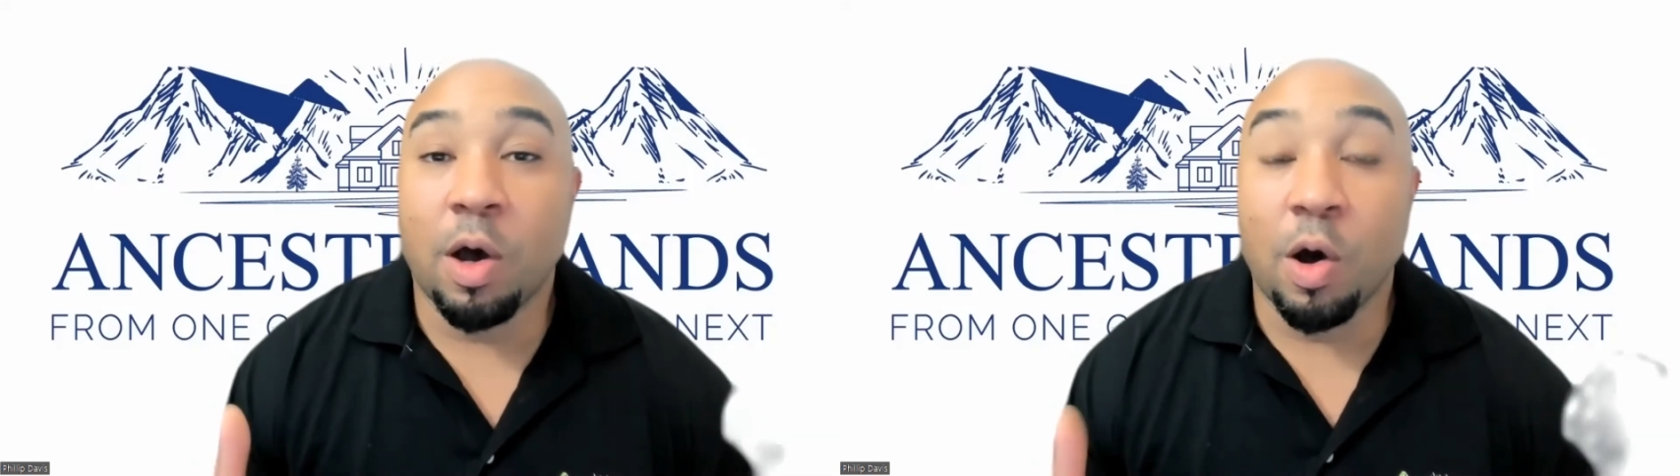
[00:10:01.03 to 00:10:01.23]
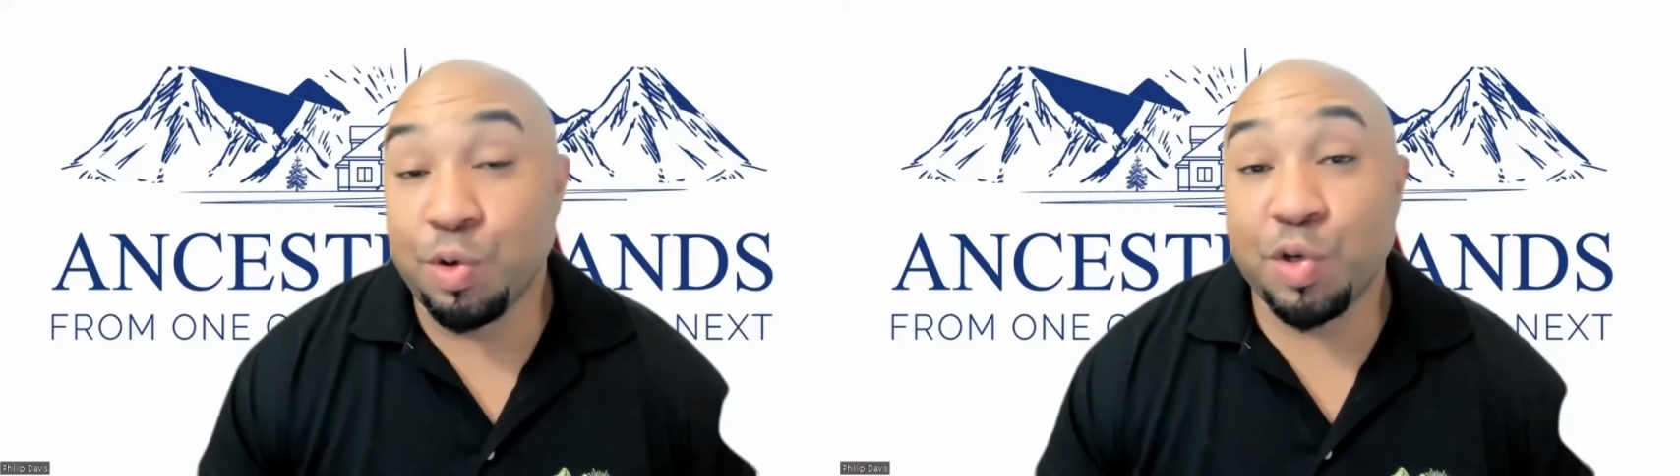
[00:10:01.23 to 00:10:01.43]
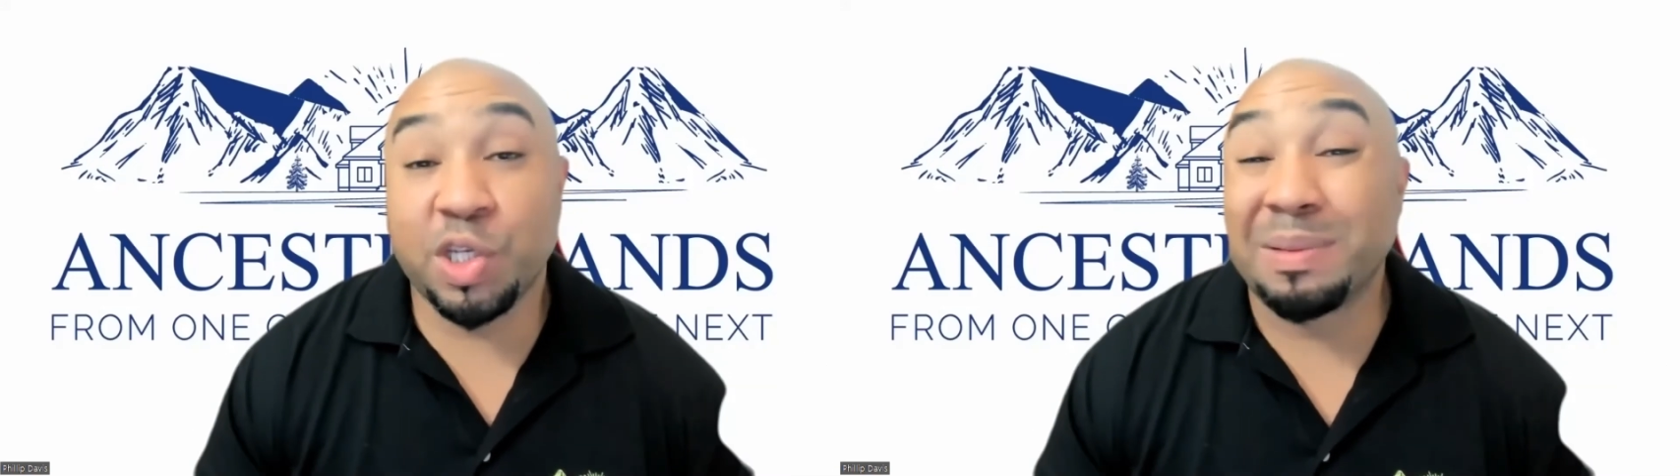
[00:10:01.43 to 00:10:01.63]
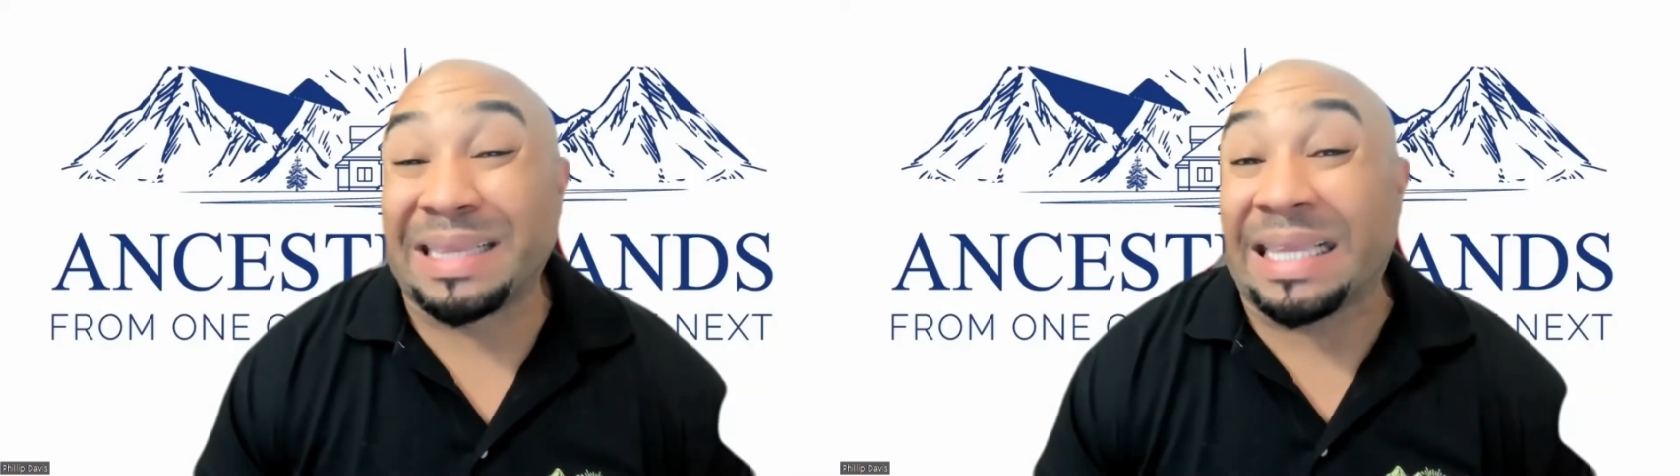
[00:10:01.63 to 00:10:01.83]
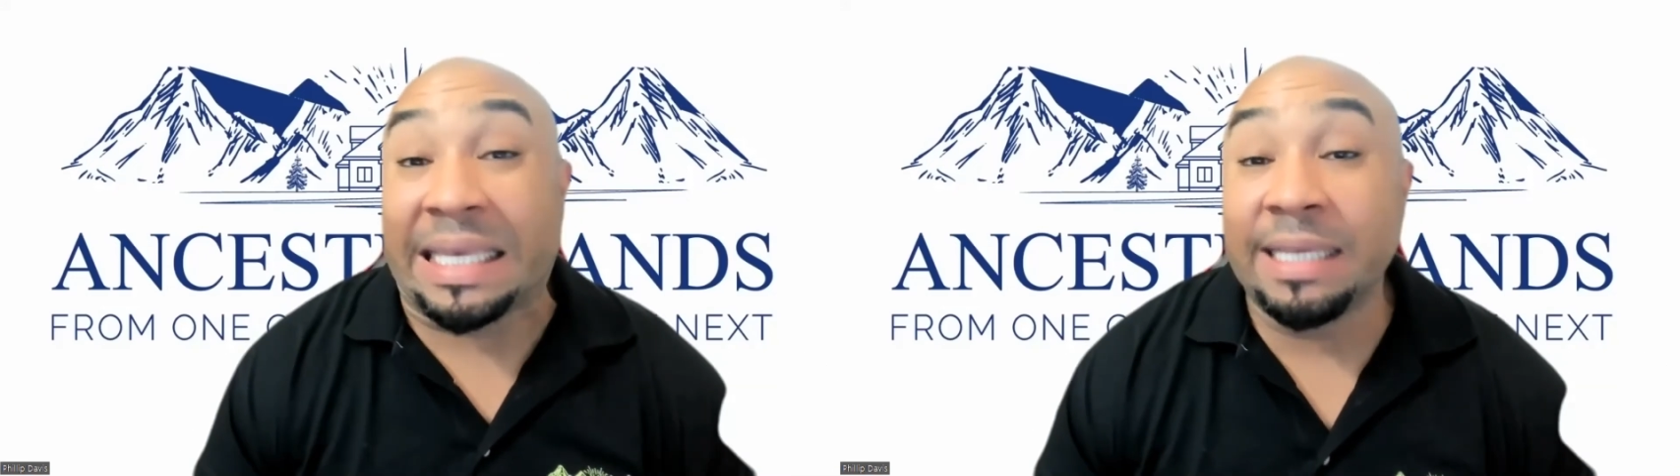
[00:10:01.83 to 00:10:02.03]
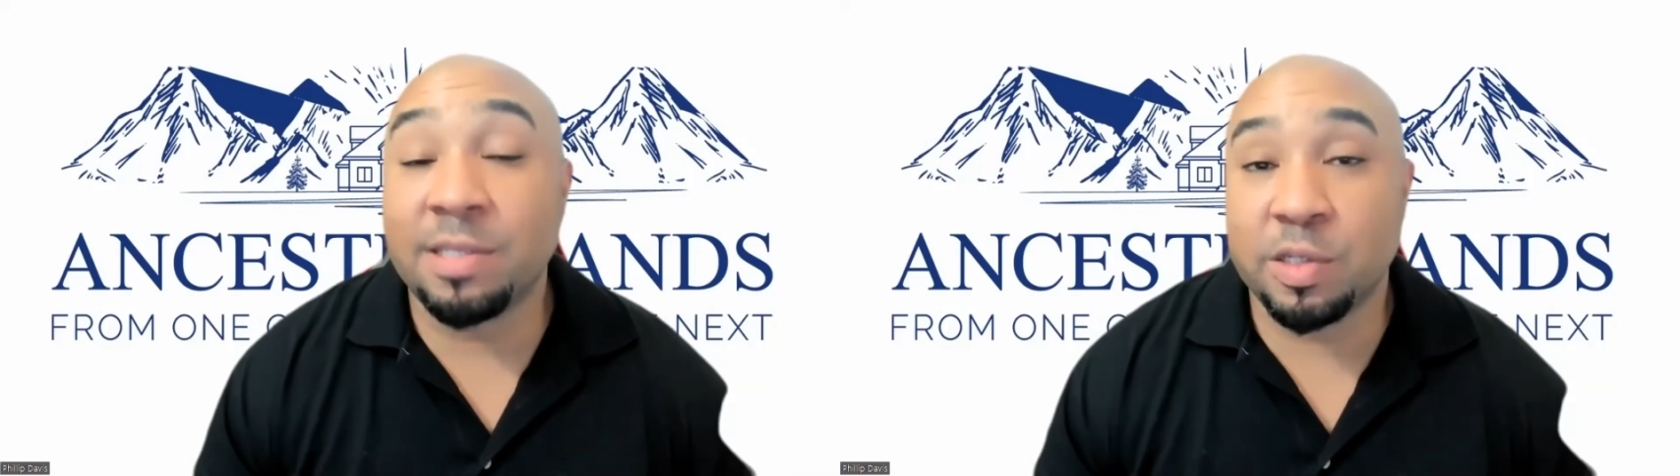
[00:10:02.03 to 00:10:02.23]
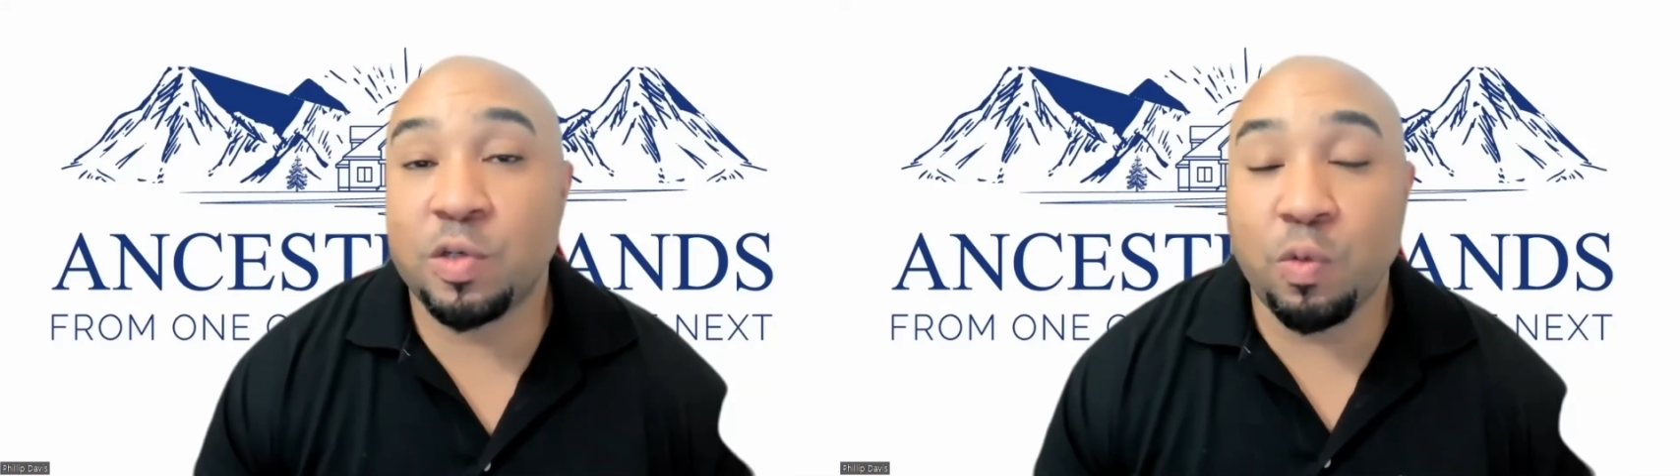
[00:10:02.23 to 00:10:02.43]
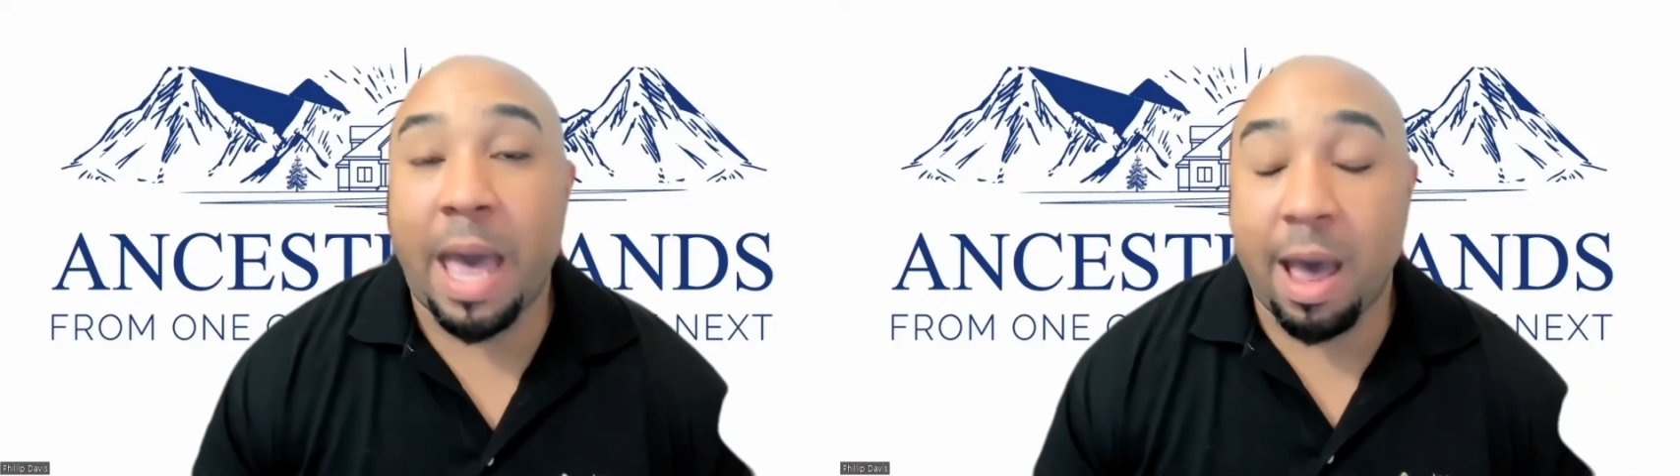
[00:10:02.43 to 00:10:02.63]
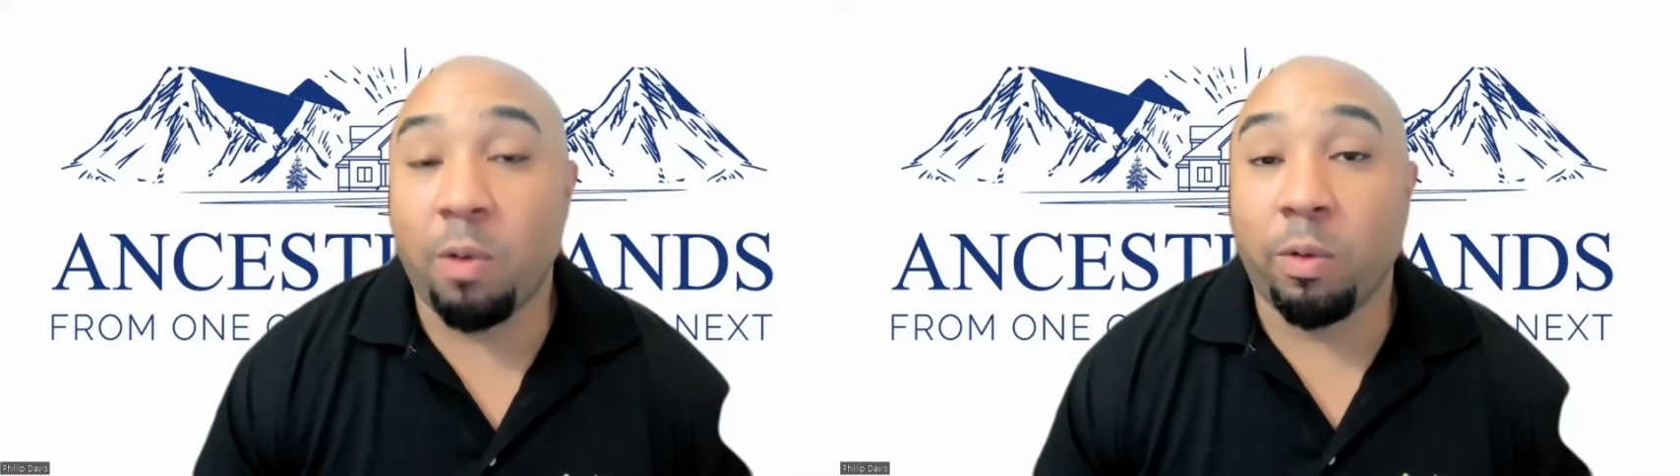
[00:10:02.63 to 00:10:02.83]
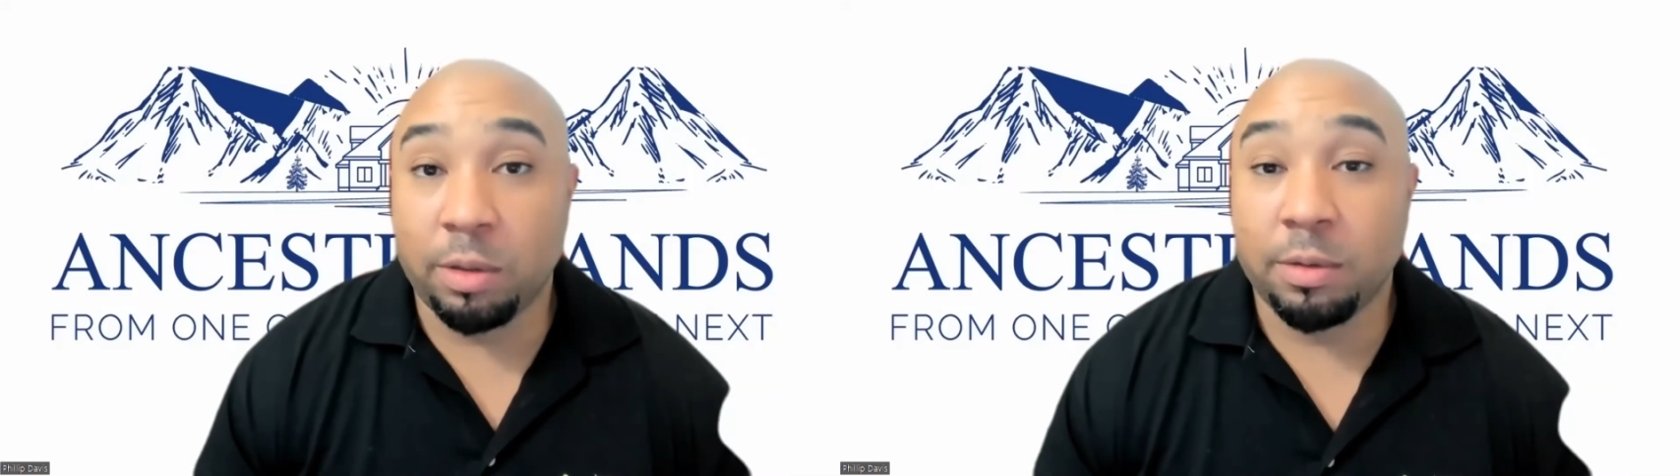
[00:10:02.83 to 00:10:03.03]
Ownership leads to
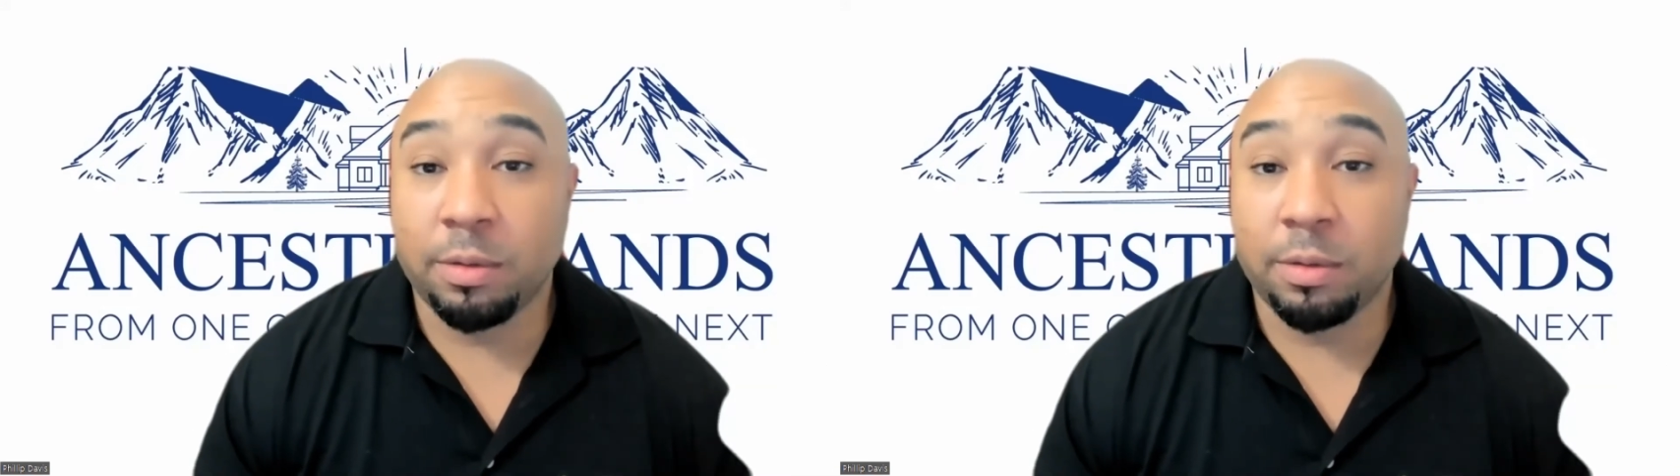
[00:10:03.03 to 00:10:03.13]
power.